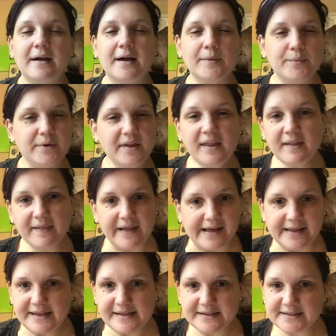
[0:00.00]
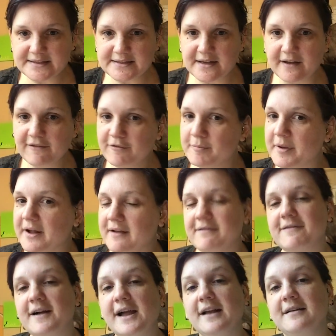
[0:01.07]
I really like his stuff, but I
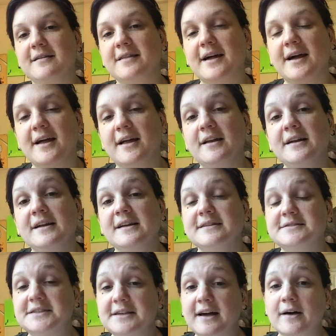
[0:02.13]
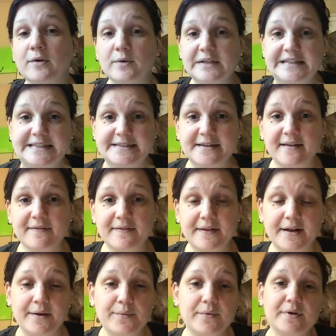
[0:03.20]
find that it's not always stuff
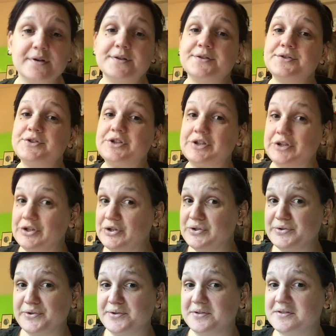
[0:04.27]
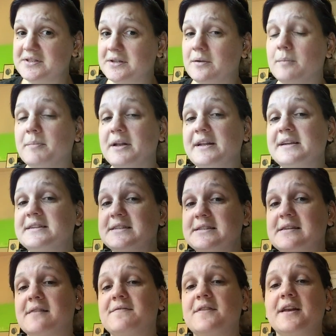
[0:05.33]
that I want to use, but it is
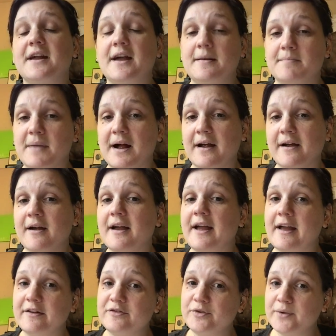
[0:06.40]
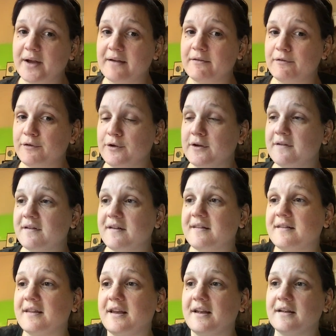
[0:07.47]
stuff that I admire. I do have a few of
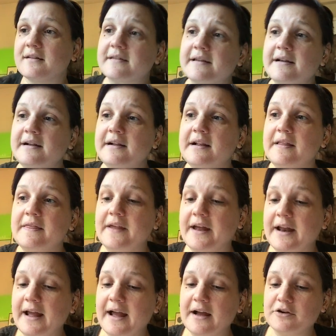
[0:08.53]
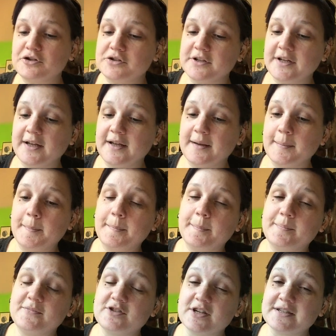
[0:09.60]
his things that I actually
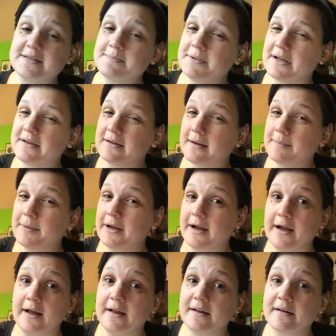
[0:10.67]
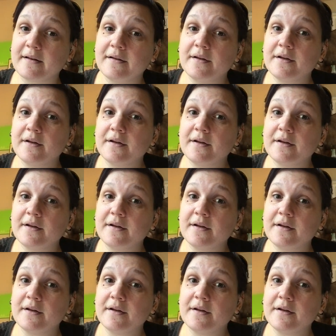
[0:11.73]
just picked up at